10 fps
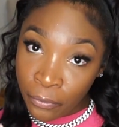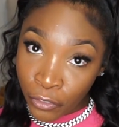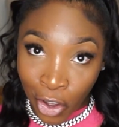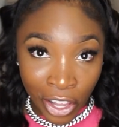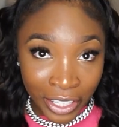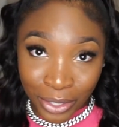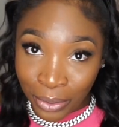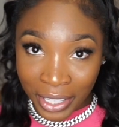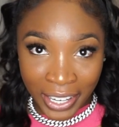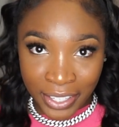fall into
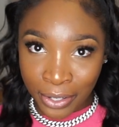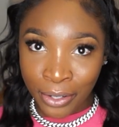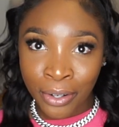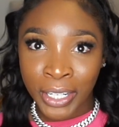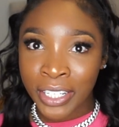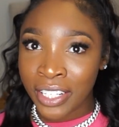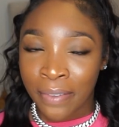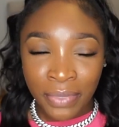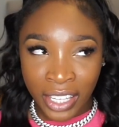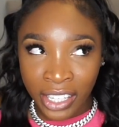a nice curl or
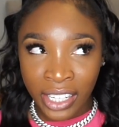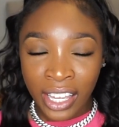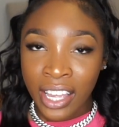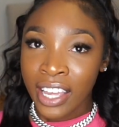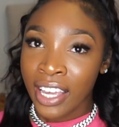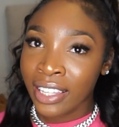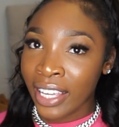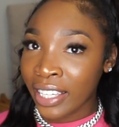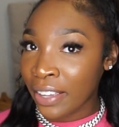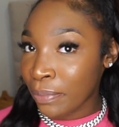something and
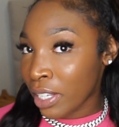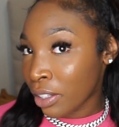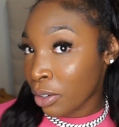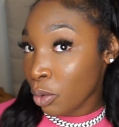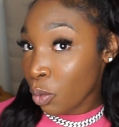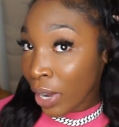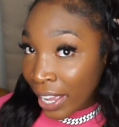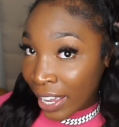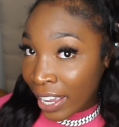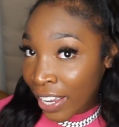like give me a little
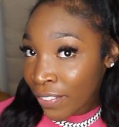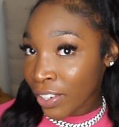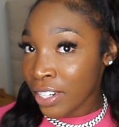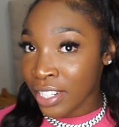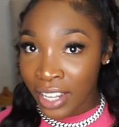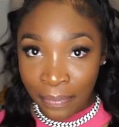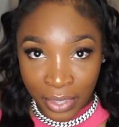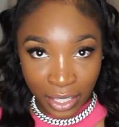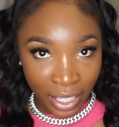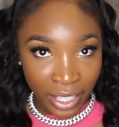wave or
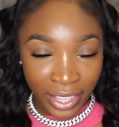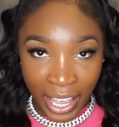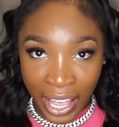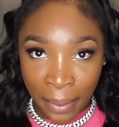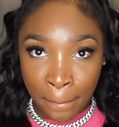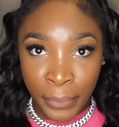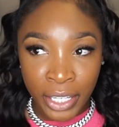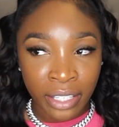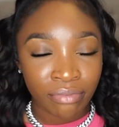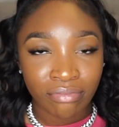something like that.
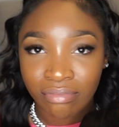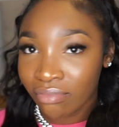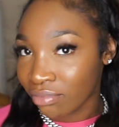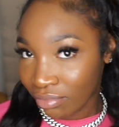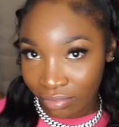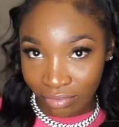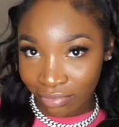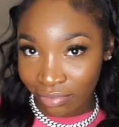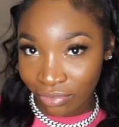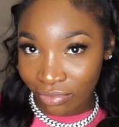But
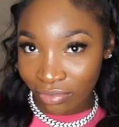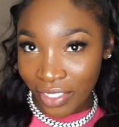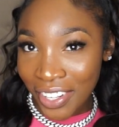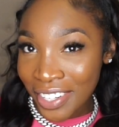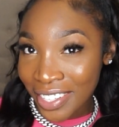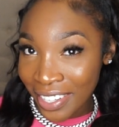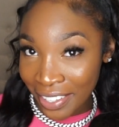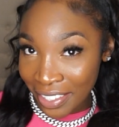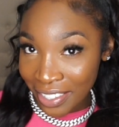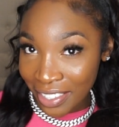
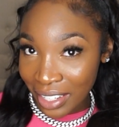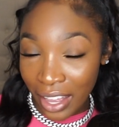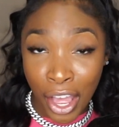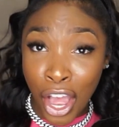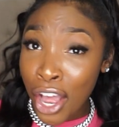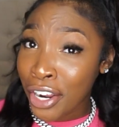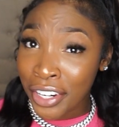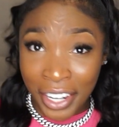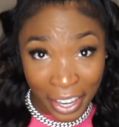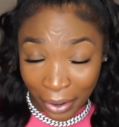sis,
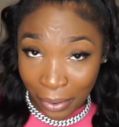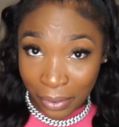no,